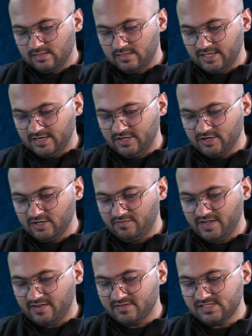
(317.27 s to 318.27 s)
Then here
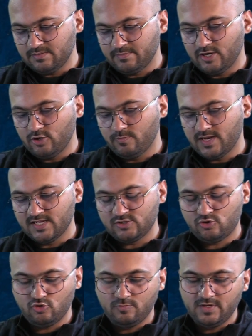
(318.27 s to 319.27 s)
we have a
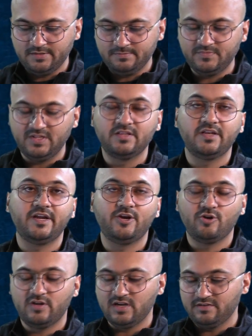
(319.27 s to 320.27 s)
cementoblastoma in the
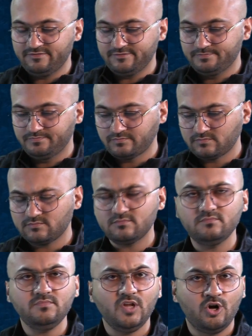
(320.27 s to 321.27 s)
radiograph.
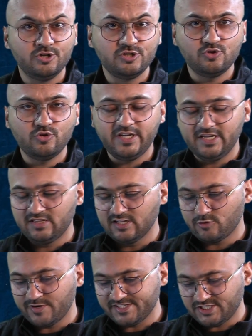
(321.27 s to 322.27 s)
Also read
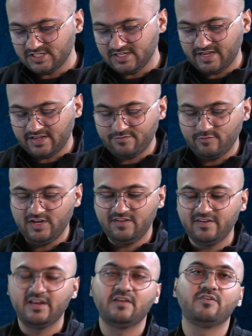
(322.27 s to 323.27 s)
the question
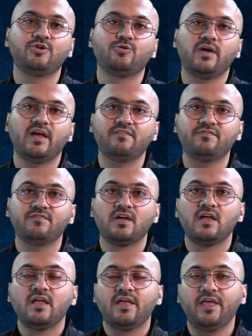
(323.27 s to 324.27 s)
carefully whenever you have
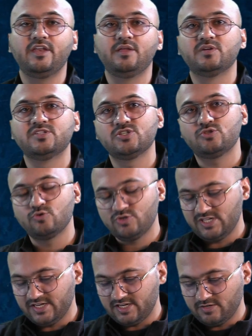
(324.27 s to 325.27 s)
an image
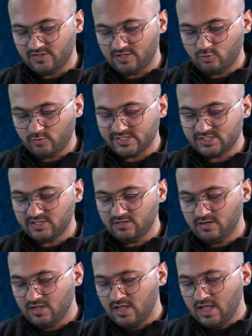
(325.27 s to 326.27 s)
associated with a question.